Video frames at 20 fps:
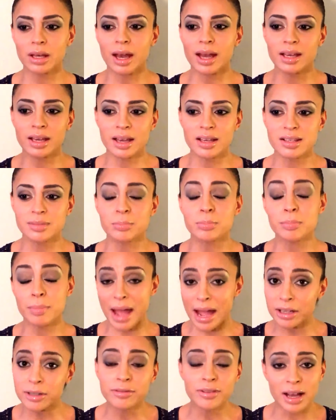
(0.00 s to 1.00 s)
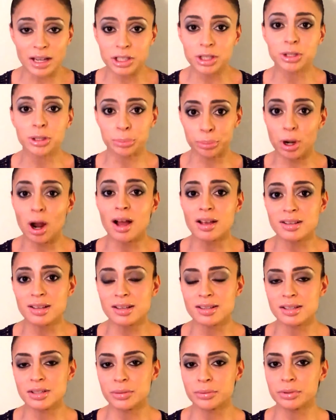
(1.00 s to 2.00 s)
I guess, manufactured or
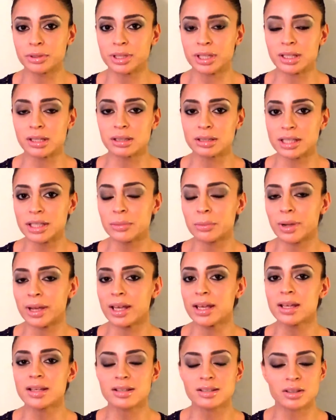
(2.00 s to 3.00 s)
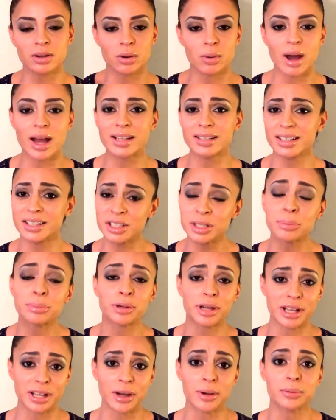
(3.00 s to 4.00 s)
processed in a really clean way. So I tend to
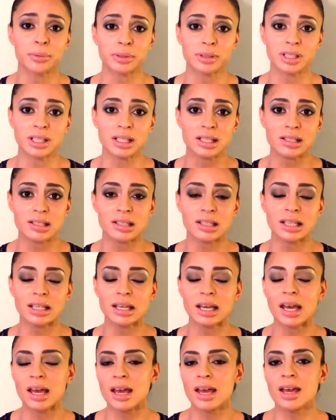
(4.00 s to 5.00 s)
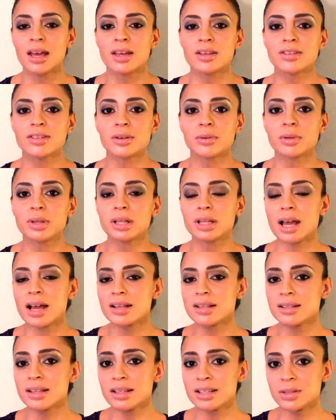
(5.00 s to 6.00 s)
break out really easily. So in the
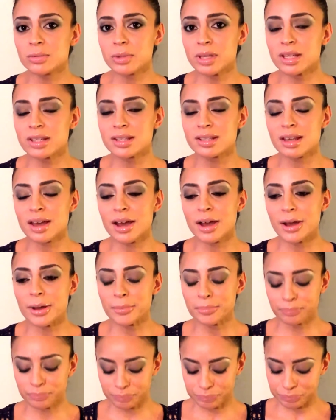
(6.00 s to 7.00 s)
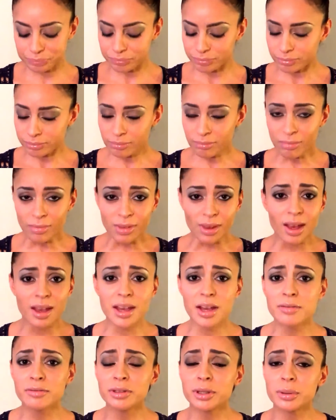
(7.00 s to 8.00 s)
last 6 weeks, I
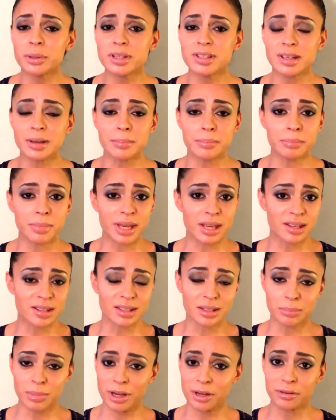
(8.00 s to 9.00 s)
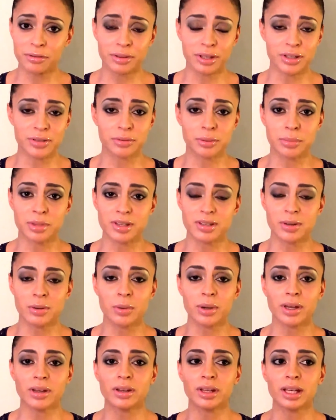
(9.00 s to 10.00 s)
have noticed amazing benefits from this
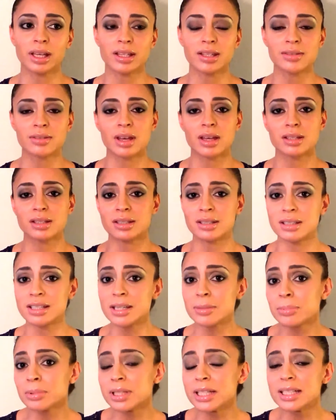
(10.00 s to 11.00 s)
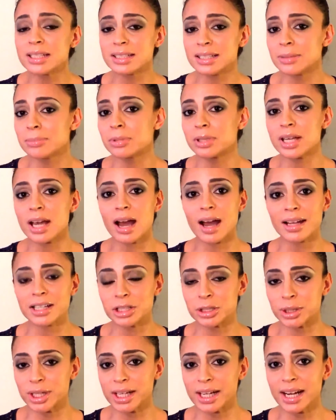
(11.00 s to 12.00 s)
oil. It's deeply
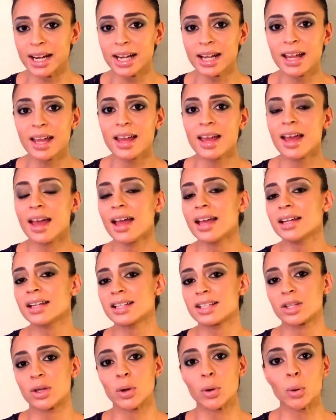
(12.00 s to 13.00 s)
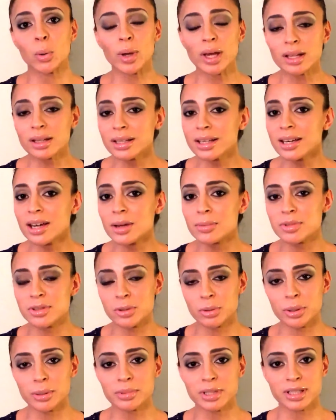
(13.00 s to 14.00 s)
hydrating, and it's quickly
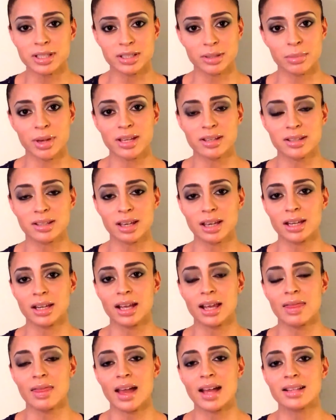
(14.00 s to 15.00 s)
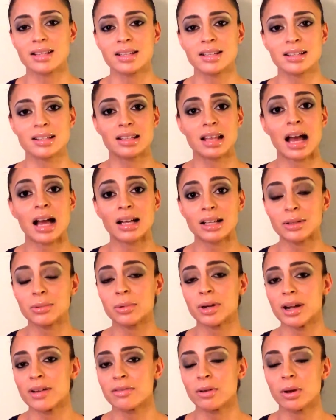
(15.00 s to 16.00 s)
absorbed into my skin, and that's exactly
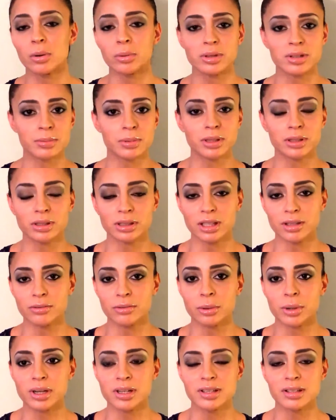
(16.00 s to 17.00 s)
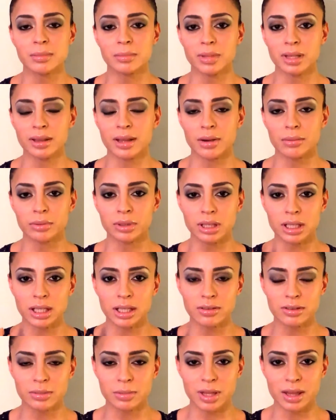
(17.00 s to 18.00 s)
what I've always been looking for, is something that really
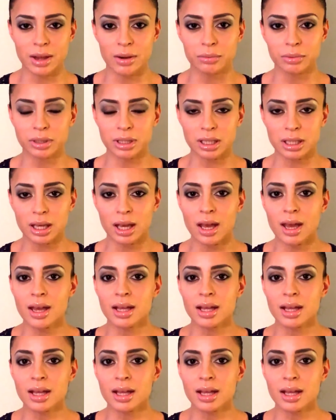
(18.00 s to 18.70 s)
gives me that really